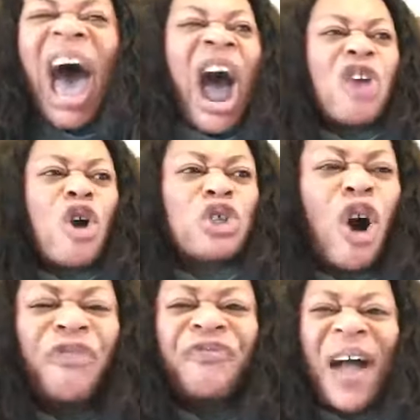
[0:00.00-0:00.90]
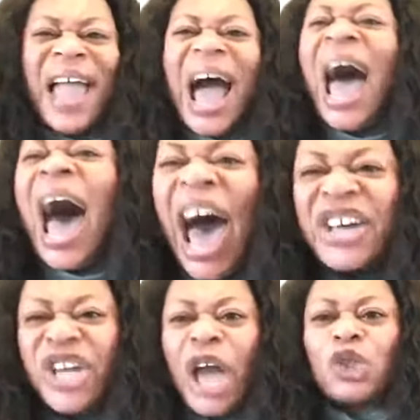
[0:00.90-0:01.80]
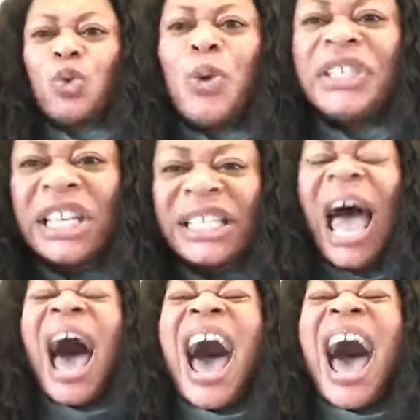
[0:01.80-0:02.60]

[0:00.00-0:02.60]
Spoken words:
Arrows of fire. Against witches.